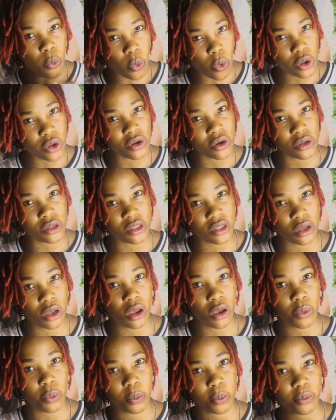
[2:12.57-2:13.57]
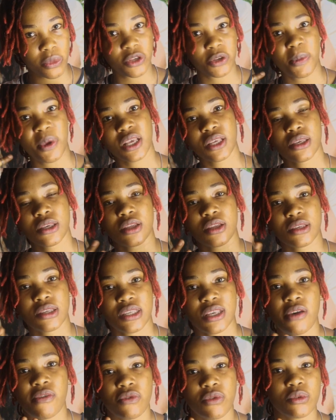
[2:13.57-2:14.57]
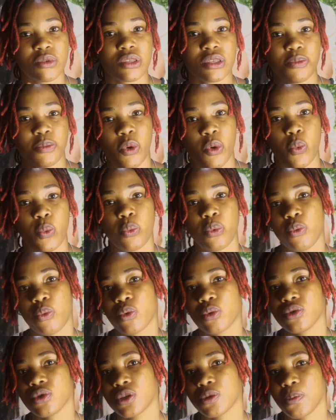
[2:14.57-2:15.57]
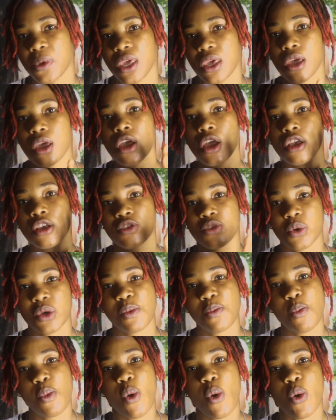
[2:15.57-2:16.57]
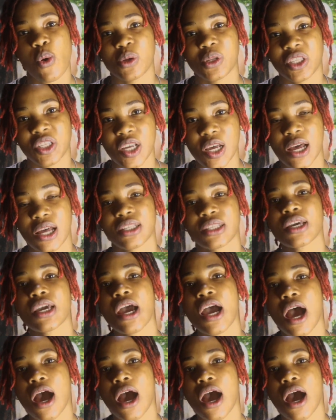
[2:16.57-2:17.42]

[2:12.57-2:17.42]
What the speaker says: one other, which makes it the 7th, but we won't be talking more on that.